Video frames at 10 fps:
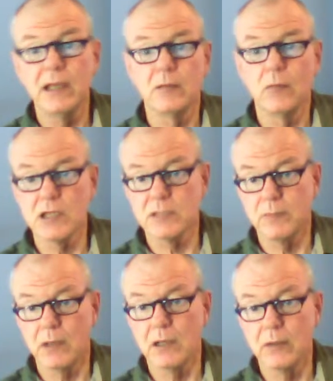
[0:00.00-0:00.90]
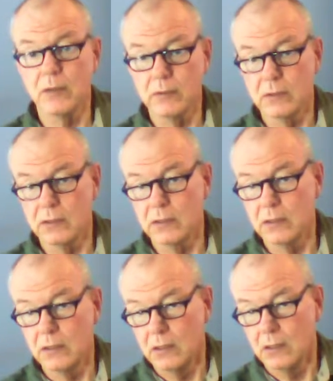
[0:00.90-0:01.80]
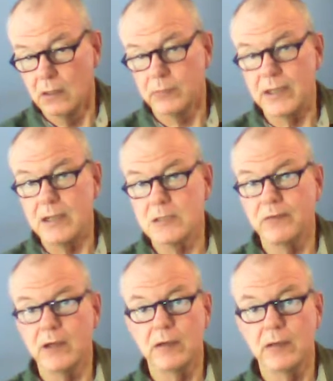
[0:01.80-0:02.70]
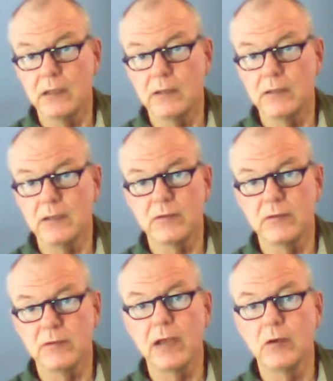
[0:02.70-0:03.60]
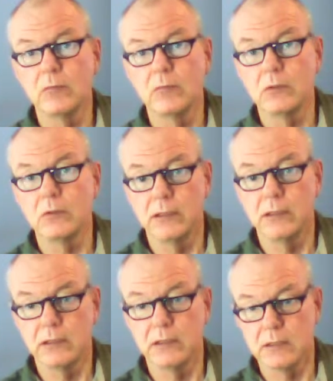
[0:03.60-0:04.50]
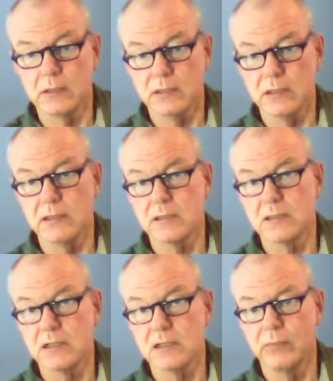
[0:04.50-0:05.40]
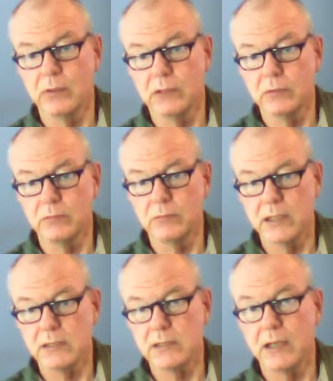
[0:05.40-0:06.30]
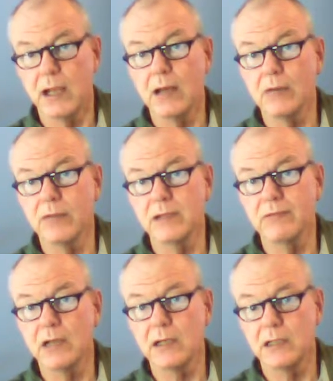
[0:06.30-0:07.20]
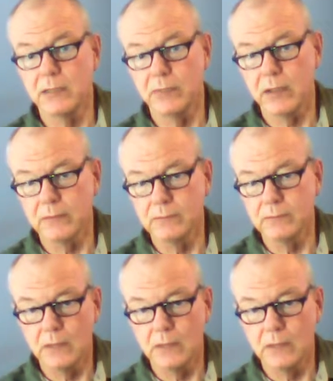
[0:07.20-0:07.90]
and Watts Bar and Browns Ferry, they're terrible in the 60s and 7 building new plants, and I don't think they've gotten any better.